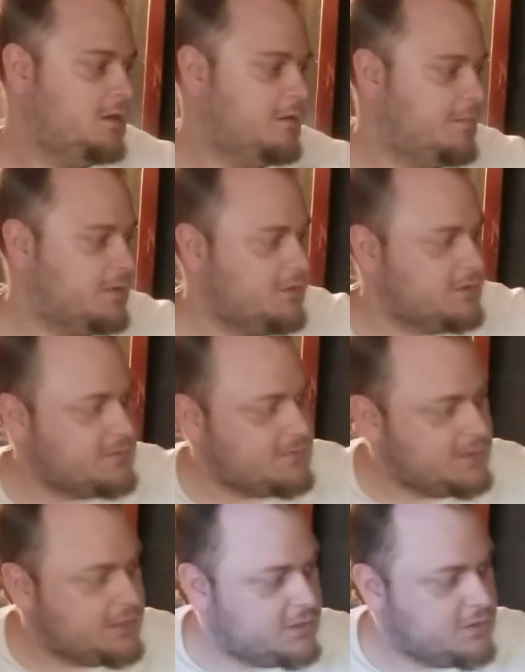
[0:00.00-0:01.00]
But those are
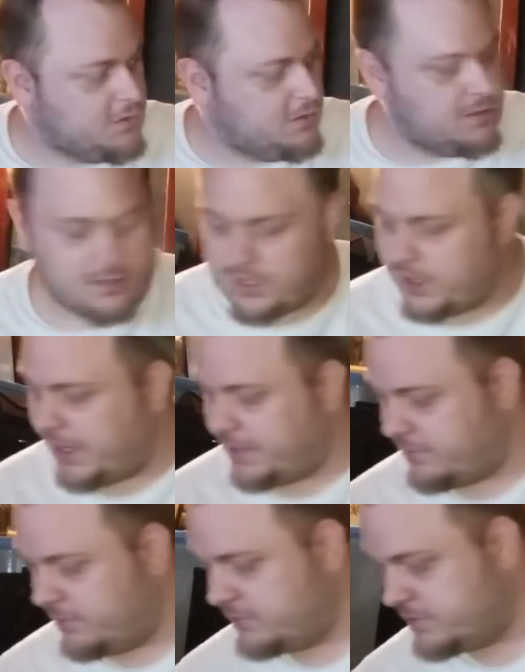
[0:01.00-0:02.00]
really cool. I like
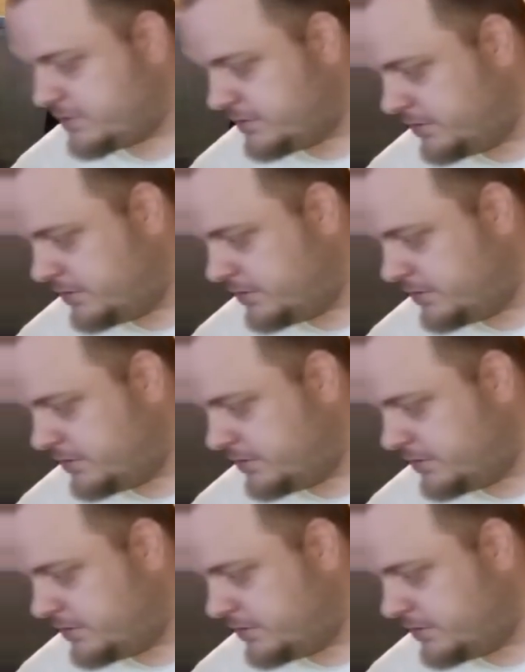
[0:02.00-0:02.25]
those.